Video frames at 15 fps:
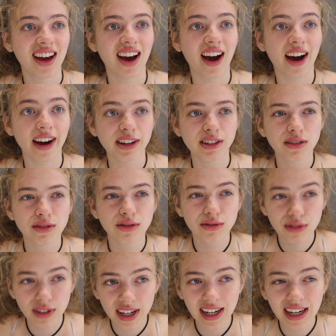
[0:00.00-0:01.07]
I
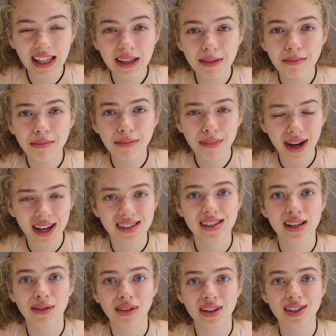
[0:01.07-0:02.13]
really massively